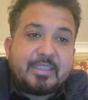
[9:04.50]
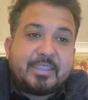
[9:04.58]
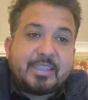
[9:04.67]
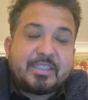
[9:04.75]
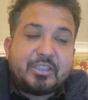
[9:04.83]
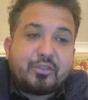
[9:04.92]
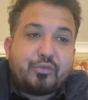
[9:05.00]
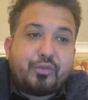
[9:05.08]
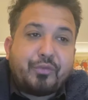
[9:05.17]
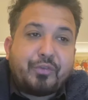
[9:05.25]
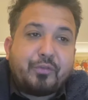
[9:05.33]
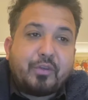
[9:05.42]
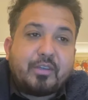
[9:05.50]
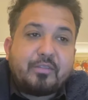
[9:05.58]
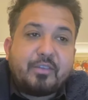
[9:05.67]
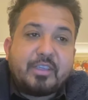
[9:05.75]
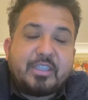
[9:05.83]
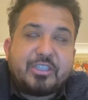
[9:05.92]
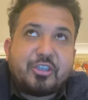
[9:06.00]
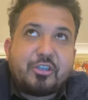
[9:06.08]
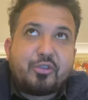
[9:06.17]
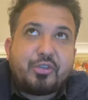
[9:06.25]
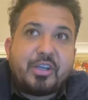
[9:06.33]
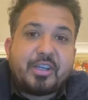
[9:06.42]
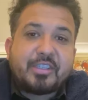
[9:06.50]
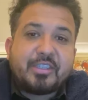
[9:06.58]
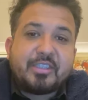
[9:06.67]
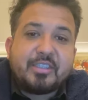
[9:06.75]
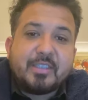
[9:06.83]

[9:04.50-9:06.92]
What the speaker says: section 251 when the shadow director